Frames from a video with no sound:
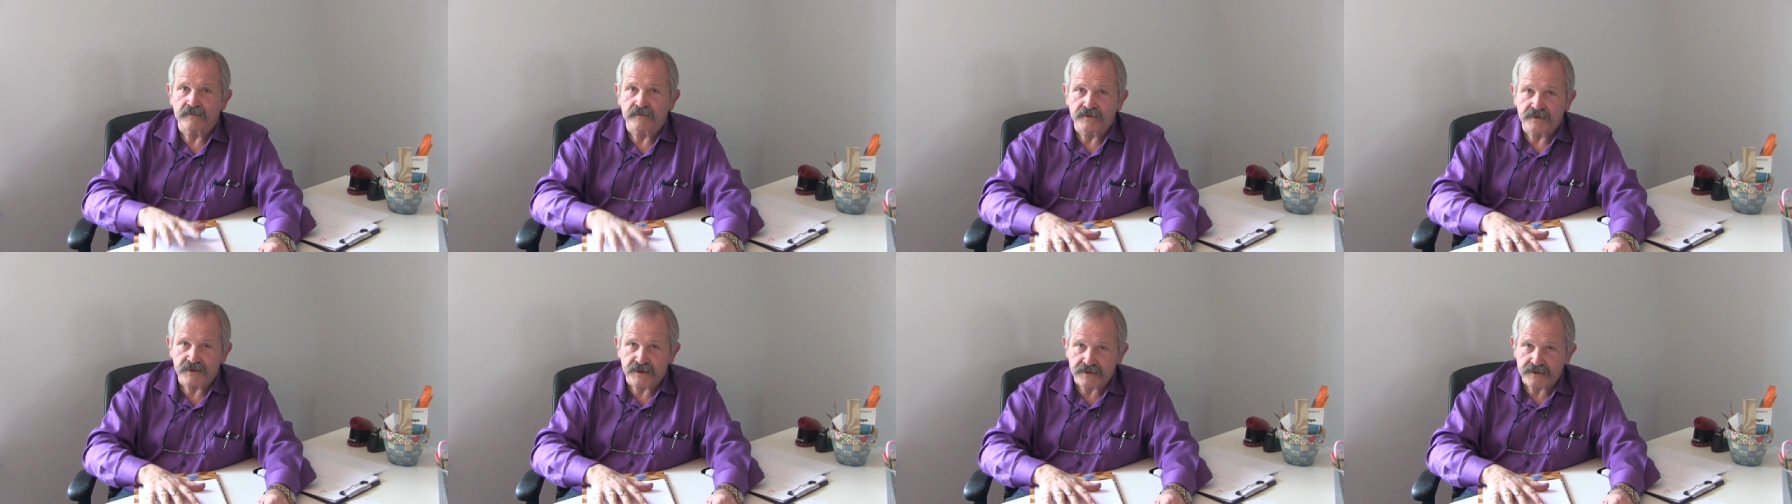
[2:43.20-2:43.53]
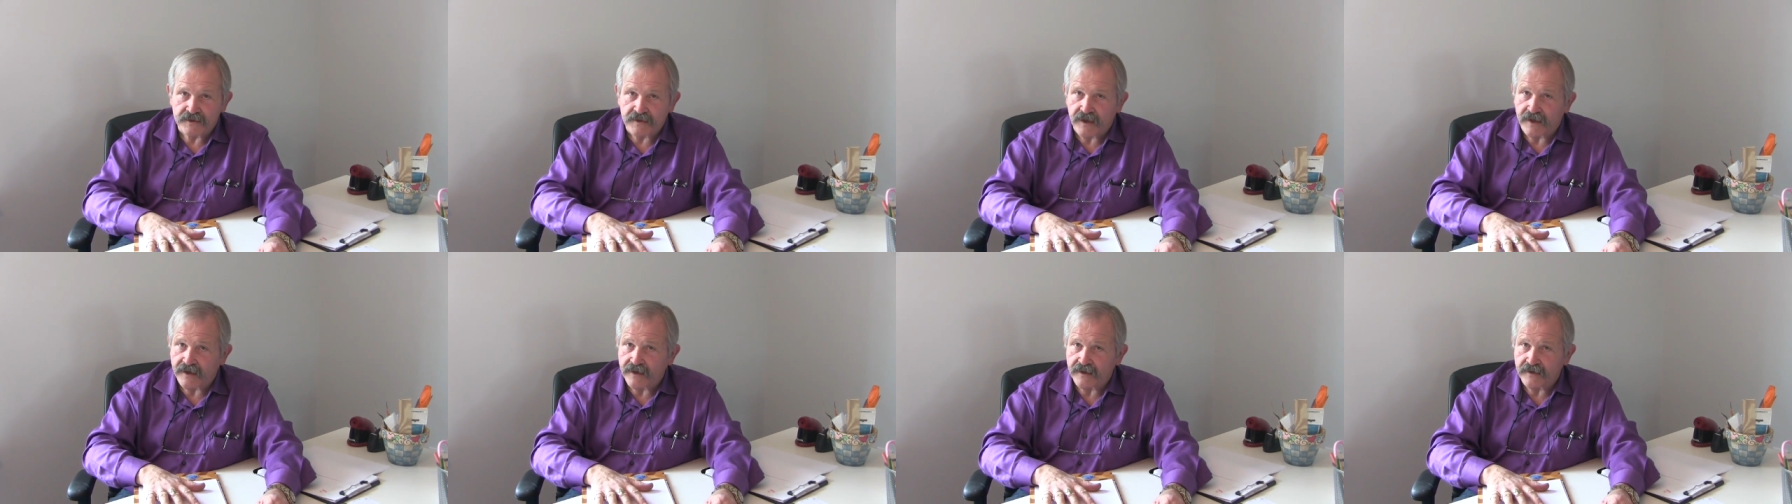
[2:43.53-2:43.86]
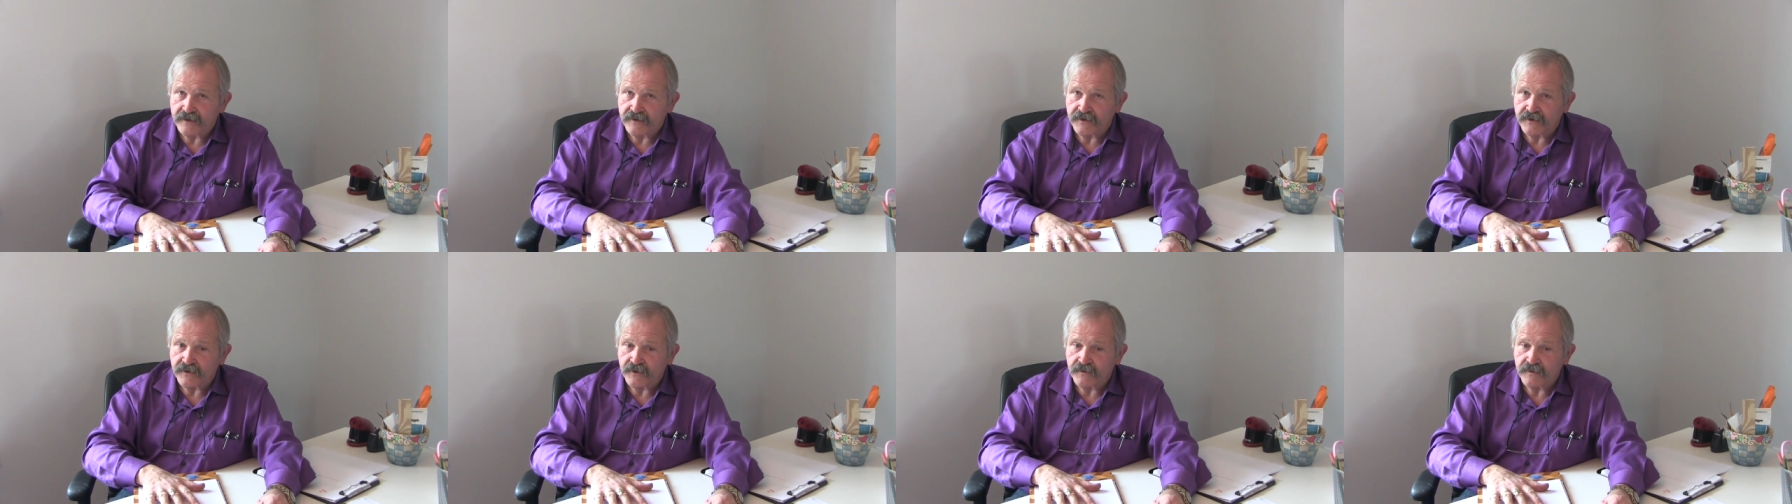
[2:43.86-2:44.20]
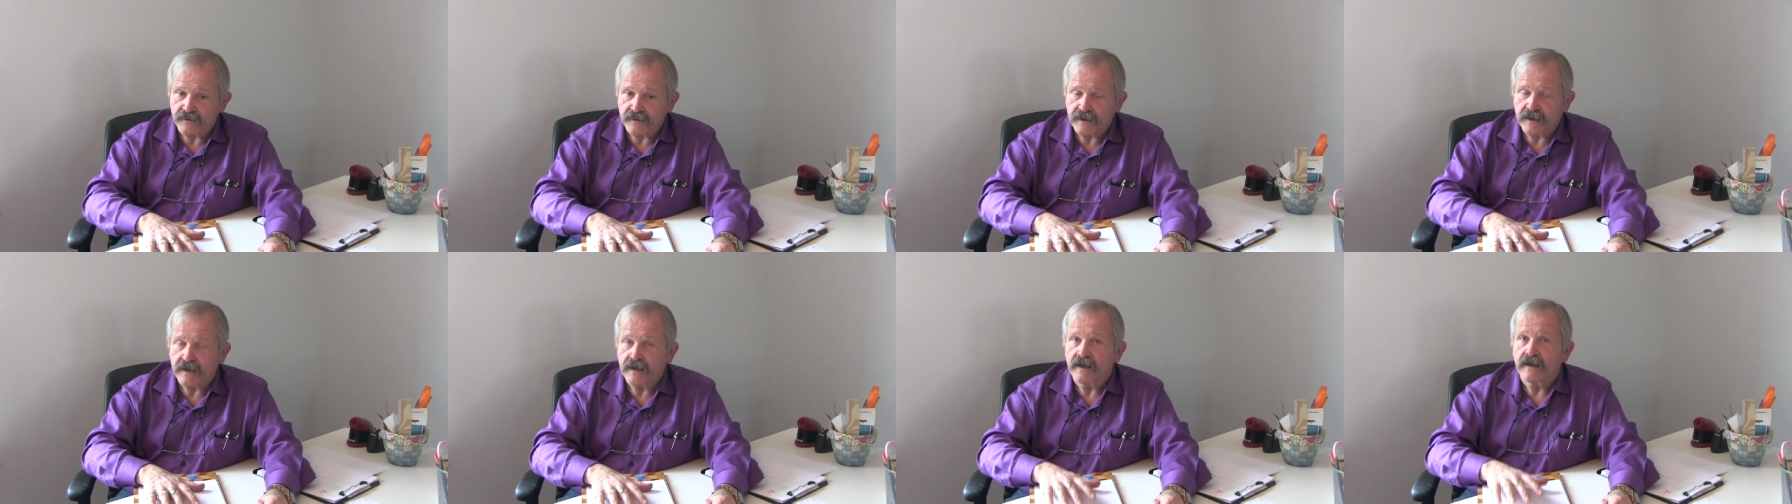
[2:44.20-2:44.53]
just like I
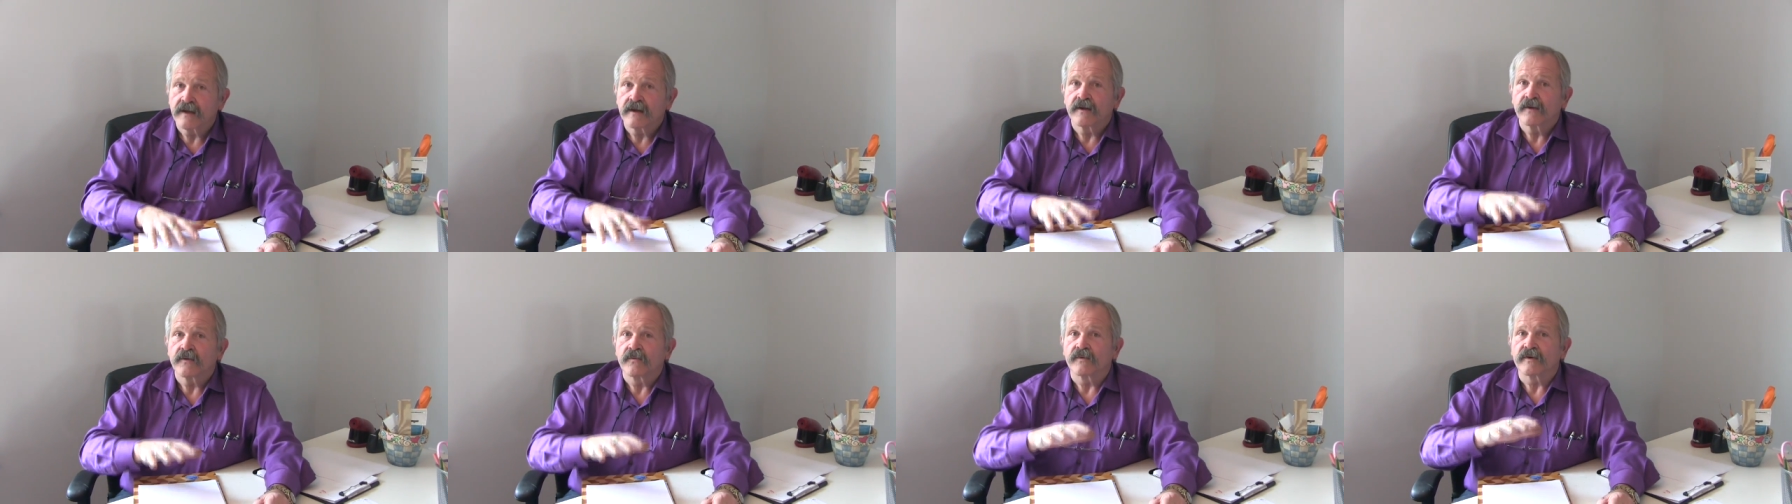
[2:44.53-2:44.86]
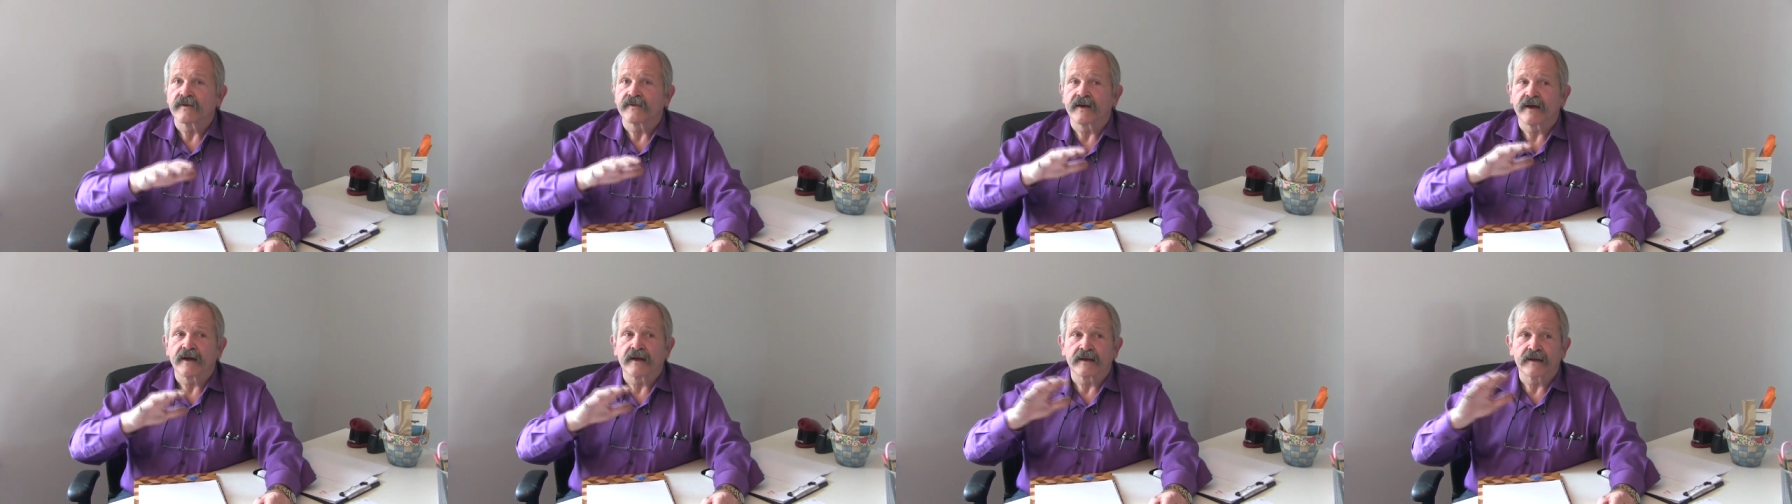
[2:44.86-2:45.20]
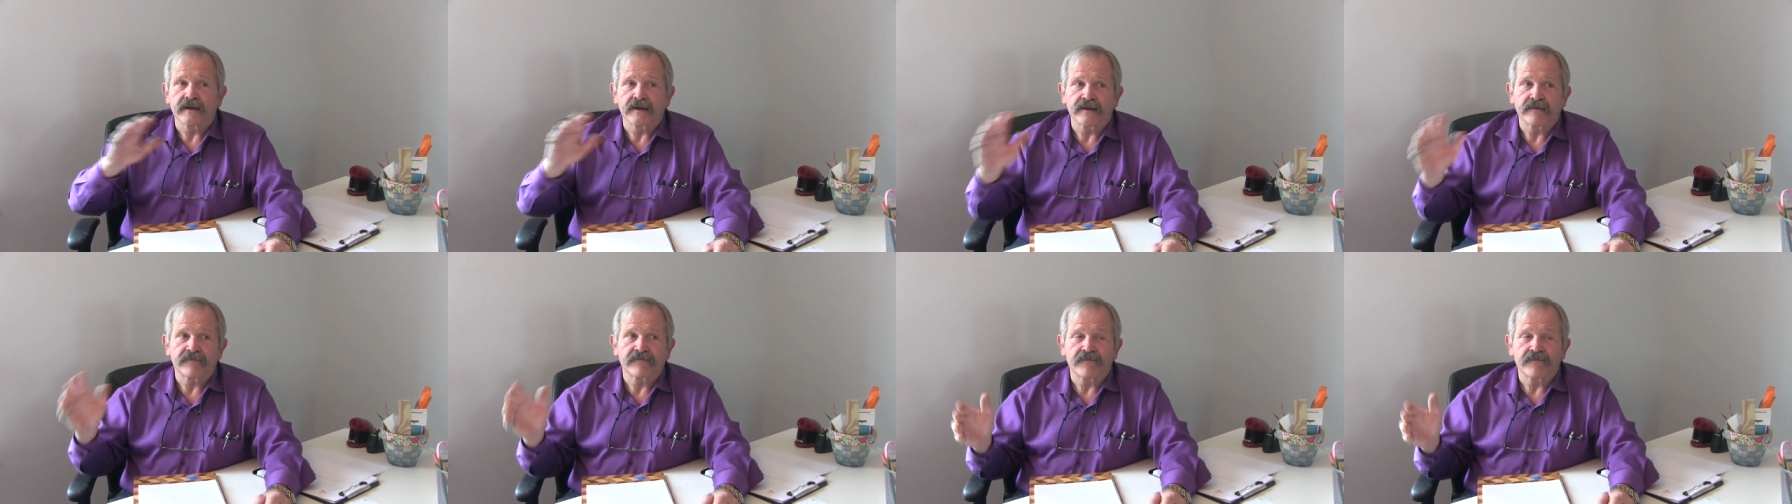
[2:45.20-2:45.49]
do, without any